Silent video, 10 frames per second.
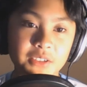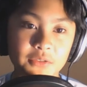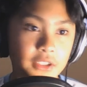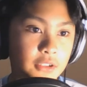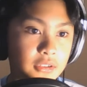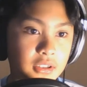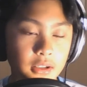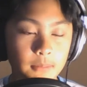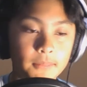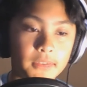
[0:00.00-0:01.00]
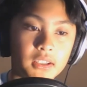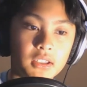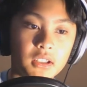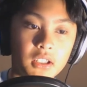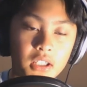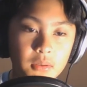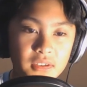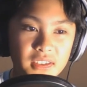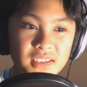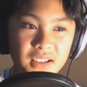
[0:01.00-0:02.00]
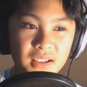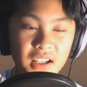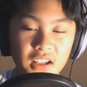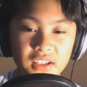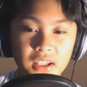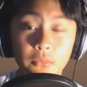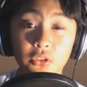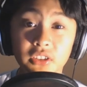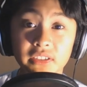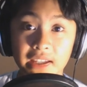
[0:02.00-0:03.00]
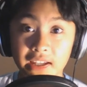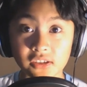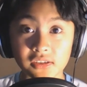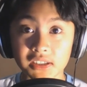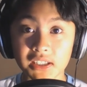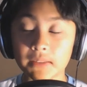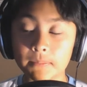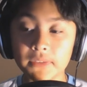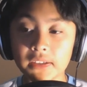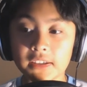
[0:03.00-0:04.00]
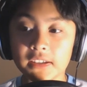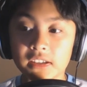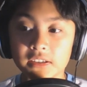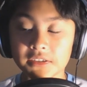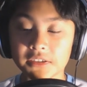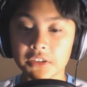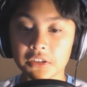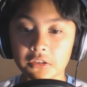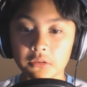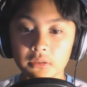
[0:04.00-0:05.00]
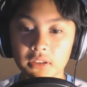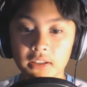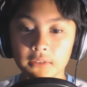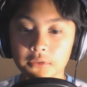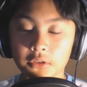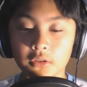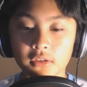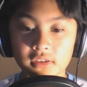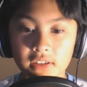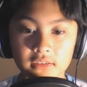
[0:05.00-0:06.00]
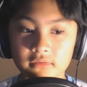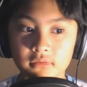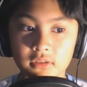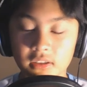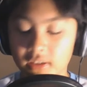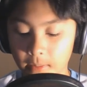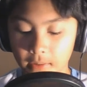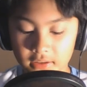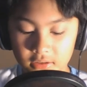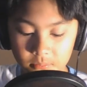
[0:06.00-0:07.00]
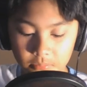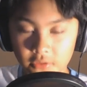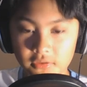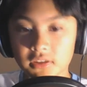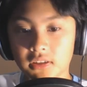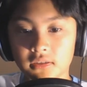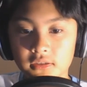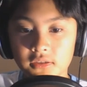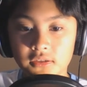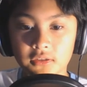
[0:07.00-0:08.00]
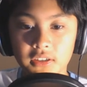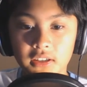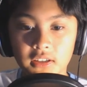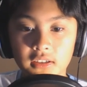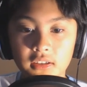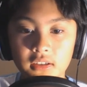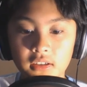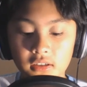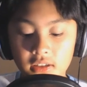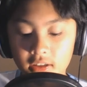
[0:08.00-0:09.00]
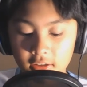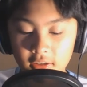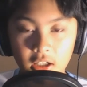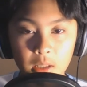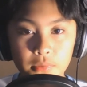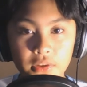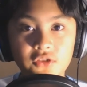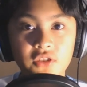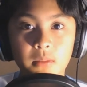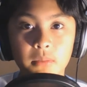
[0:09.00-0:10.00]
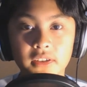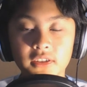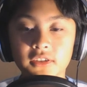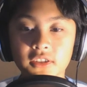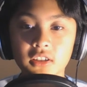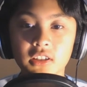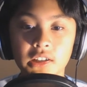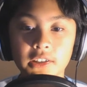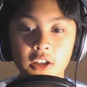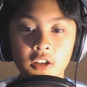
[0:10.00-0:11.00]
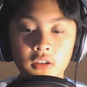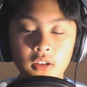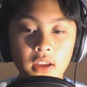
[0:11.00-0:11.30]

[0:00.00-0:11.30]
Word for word: If you don't, um, it was this uh, how to get mirrorless action thing. So, and of course, I, I, I couldn't post it. So then, yeah, I got a copyright strike, but it's, it's all gone now.